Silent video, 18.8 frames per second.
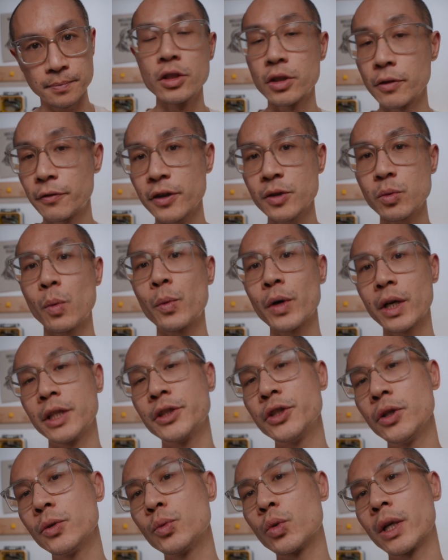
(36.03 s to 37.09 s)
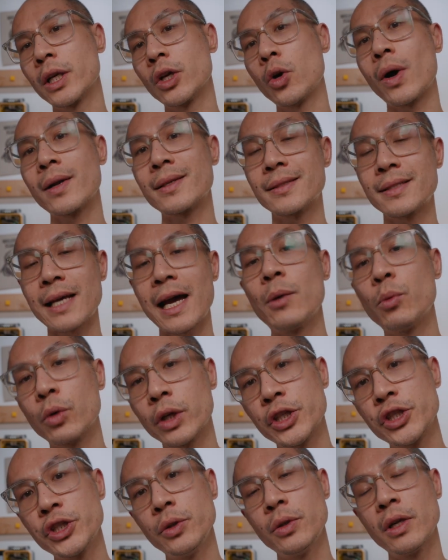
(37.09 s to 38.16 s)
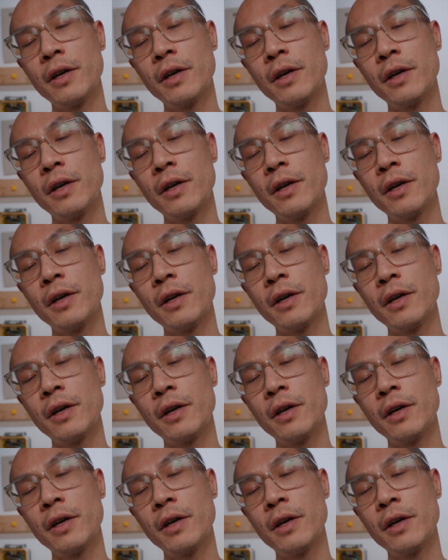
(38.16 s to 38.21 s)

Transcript: So first what we're gonna do is we're gonna go outside, we're gonna shoot